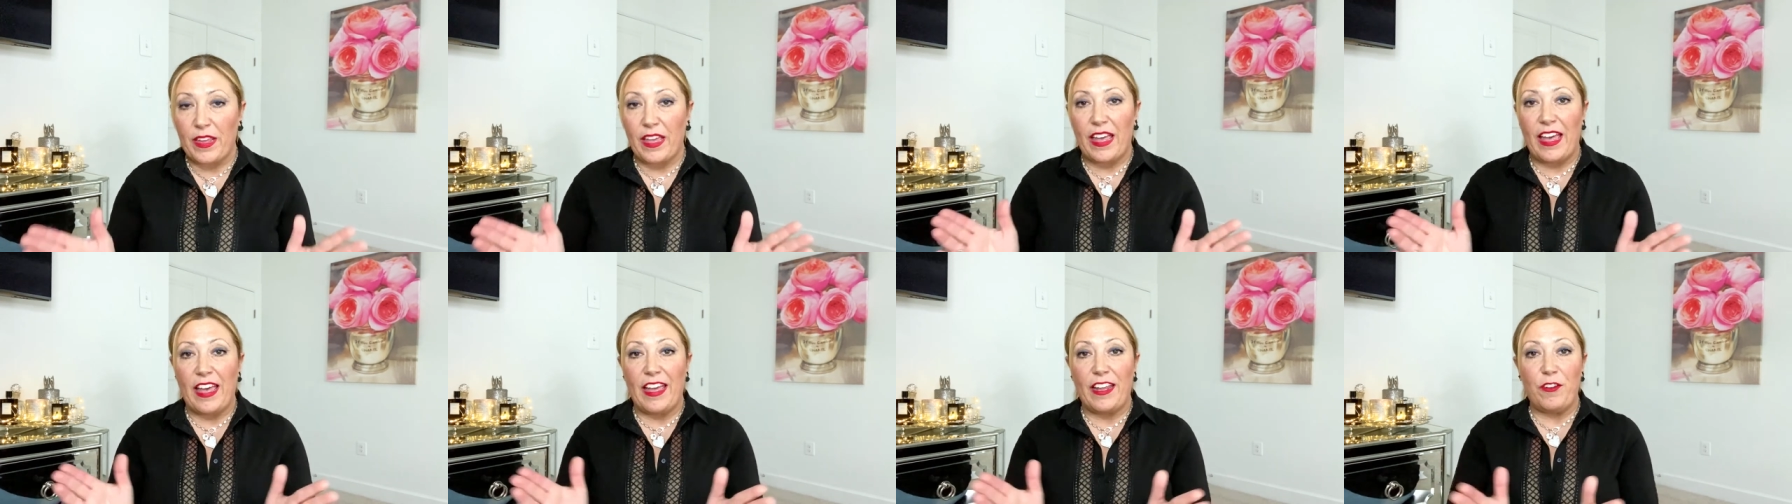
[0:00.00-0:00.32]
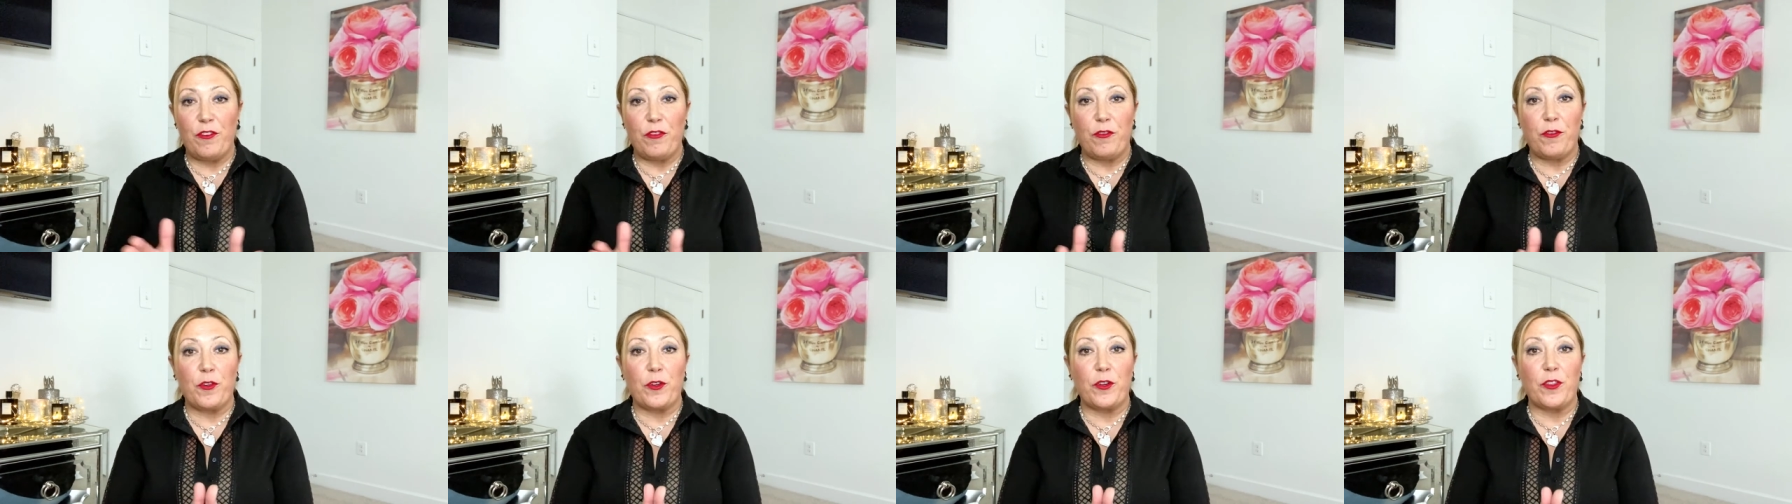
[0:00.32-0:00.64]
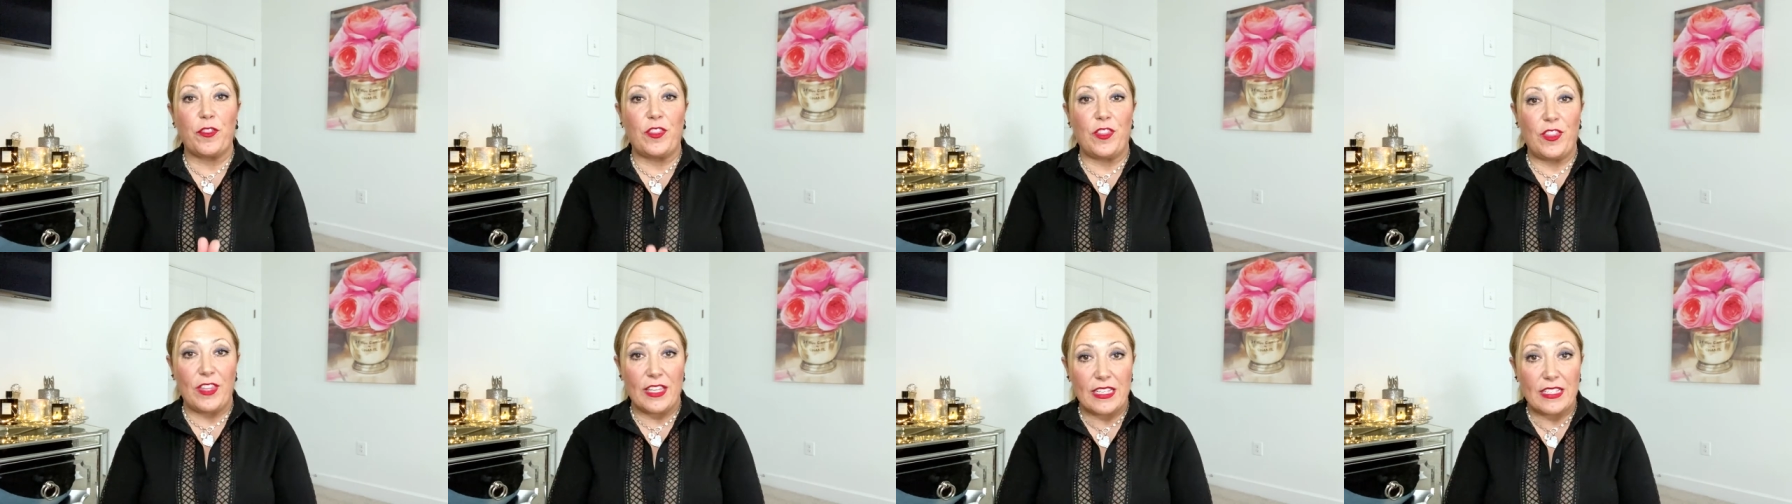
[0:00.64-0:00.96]
And for
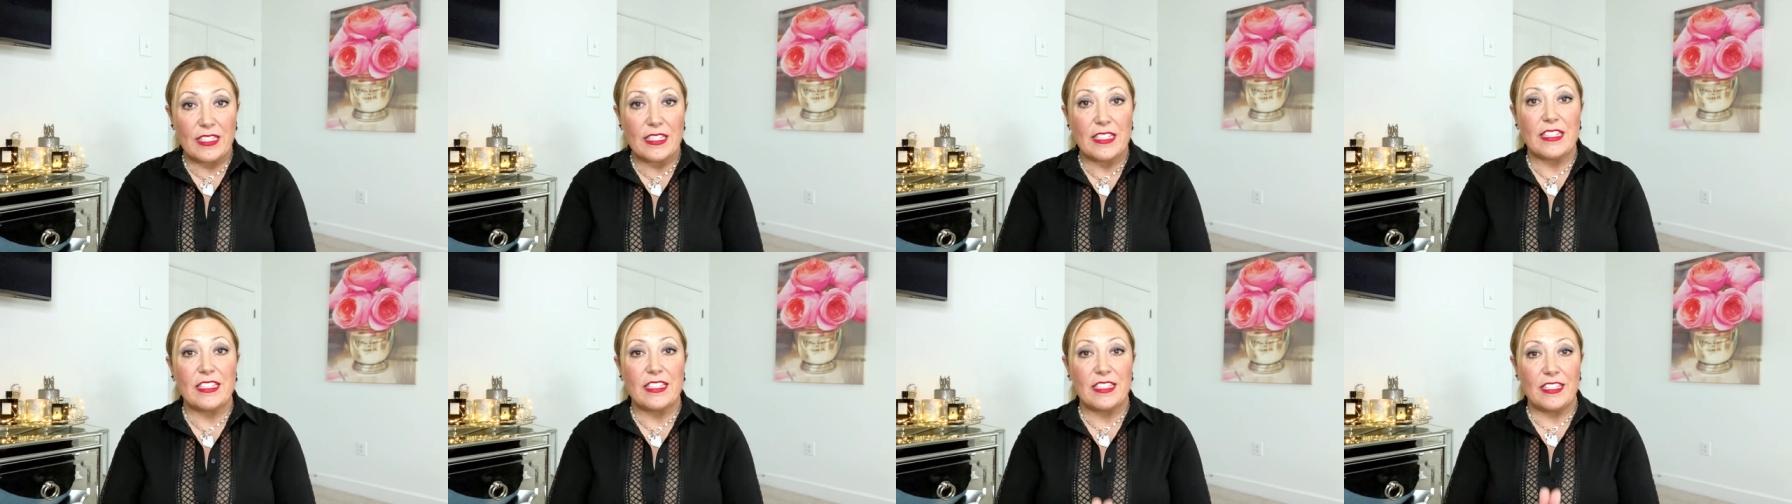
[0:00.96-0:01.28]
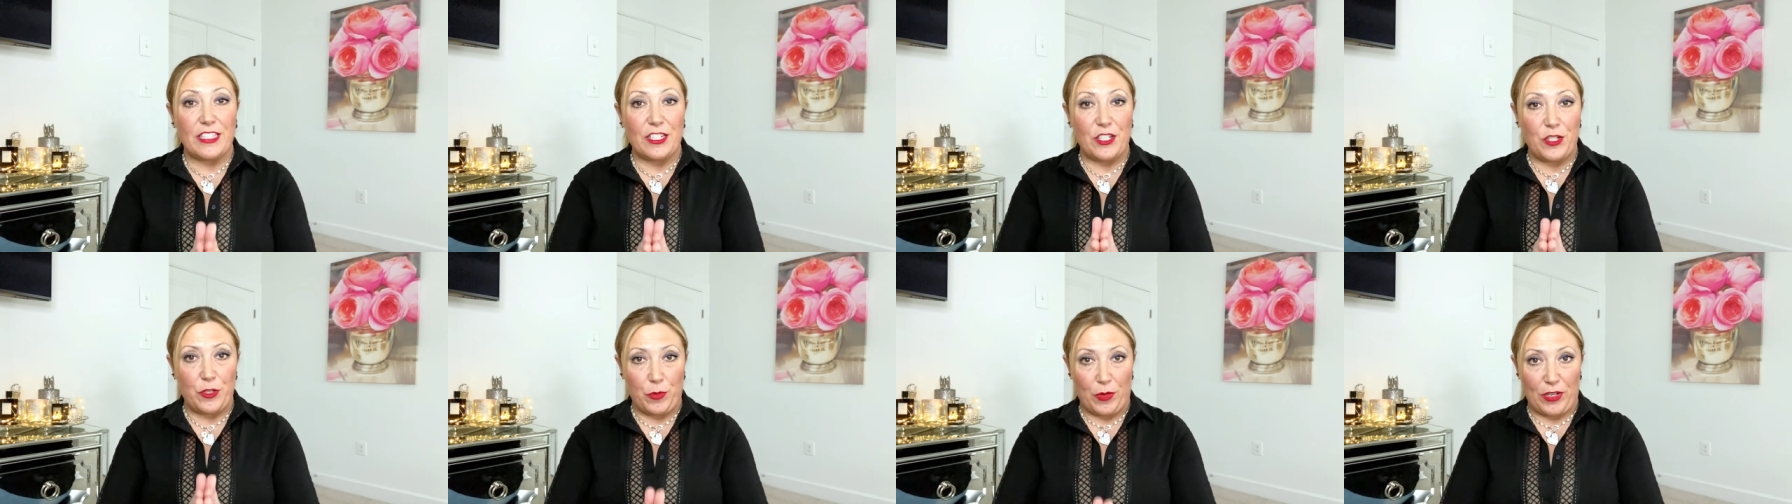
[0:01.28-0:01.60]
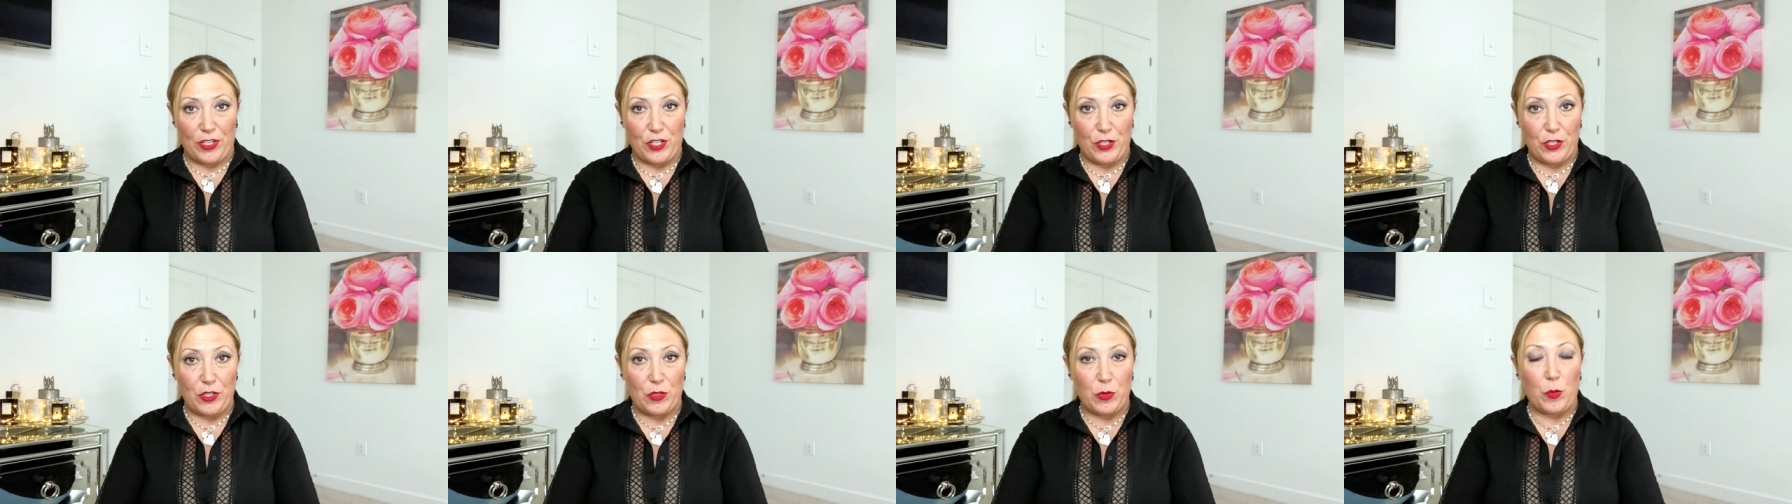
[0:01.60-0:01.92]
these
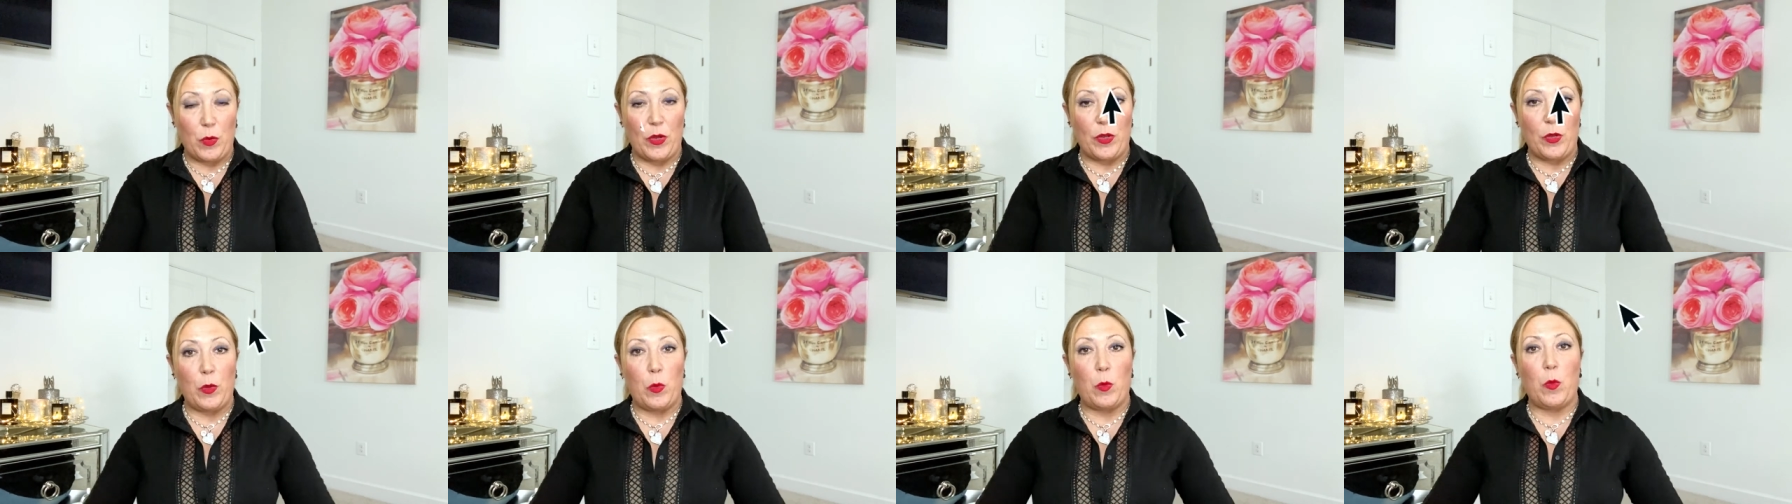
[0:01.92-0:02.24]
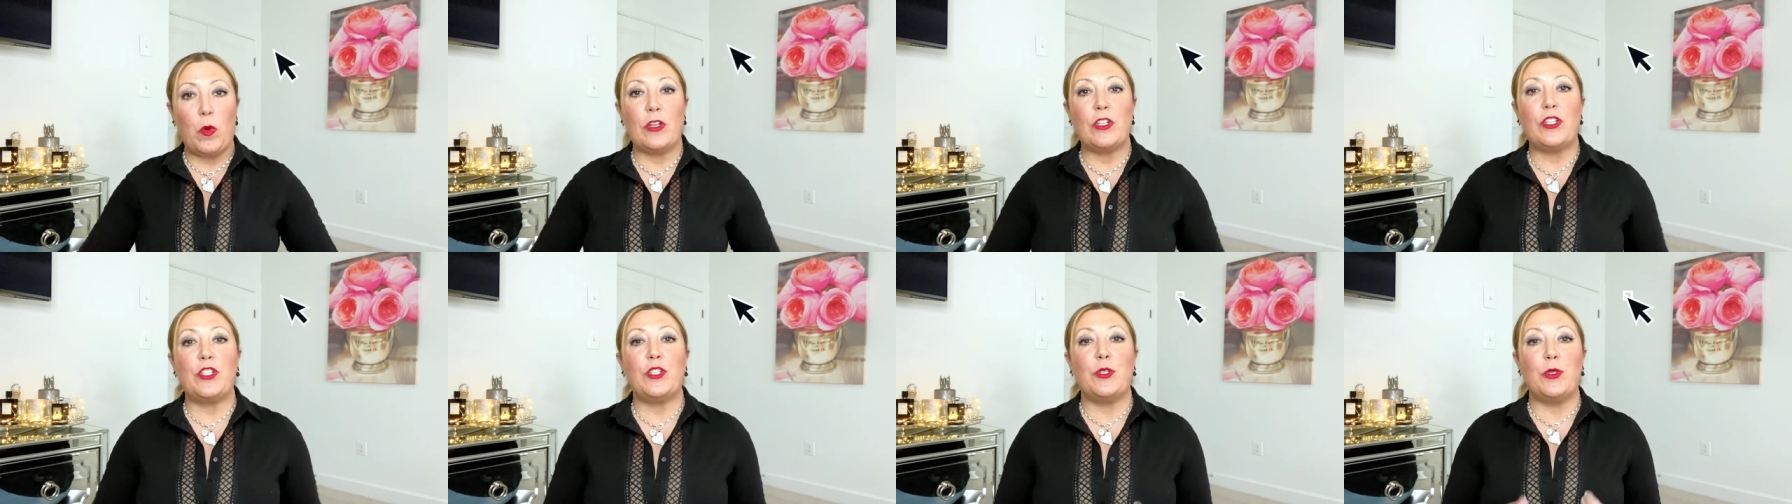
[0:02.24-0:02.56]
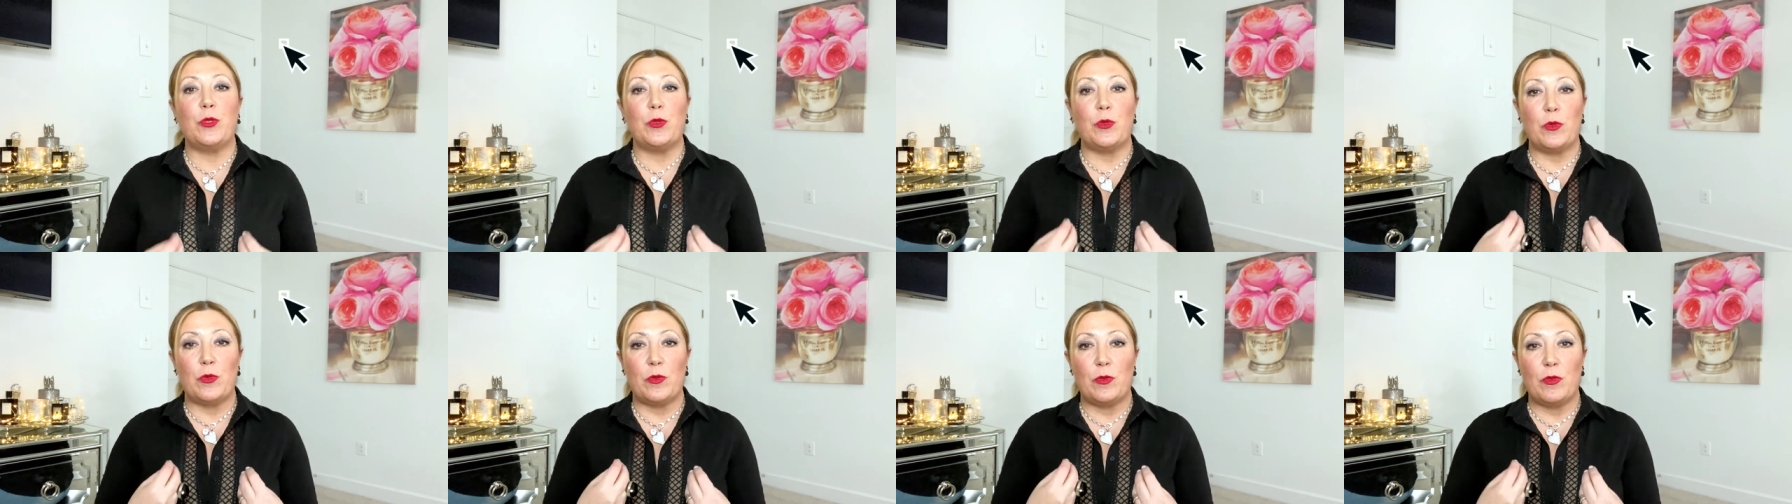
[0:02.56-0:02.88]
situations, when you want
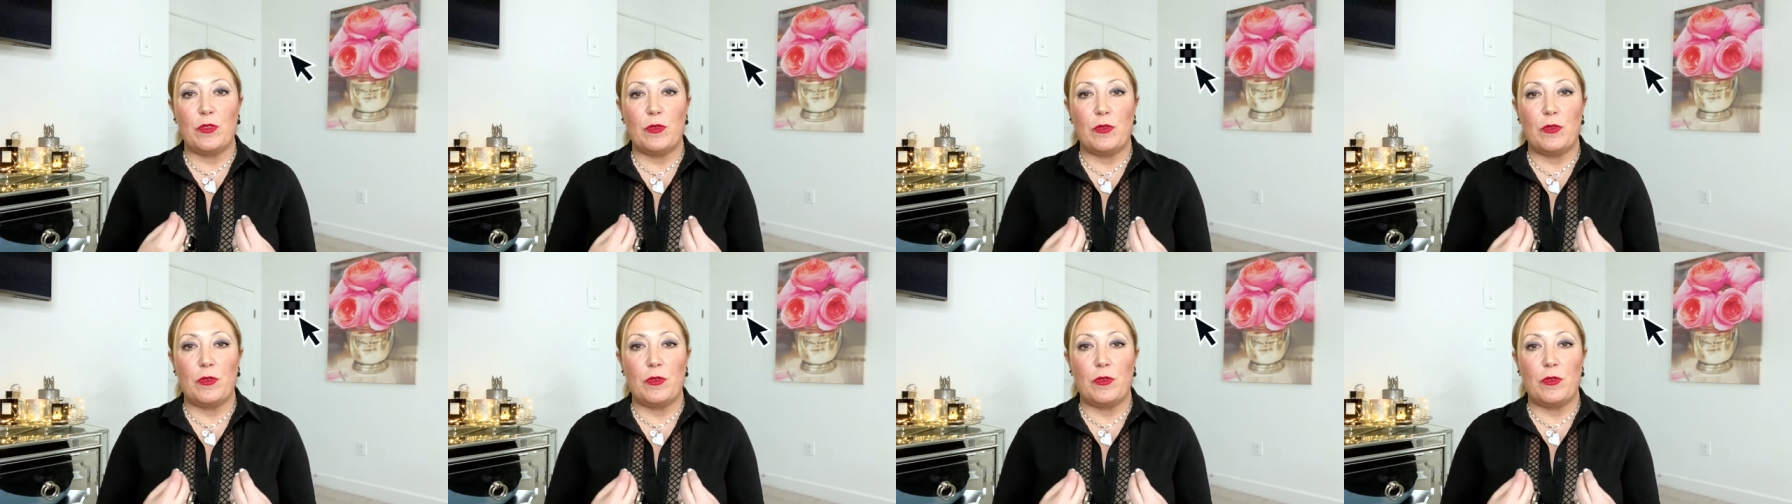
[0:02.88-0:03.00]
to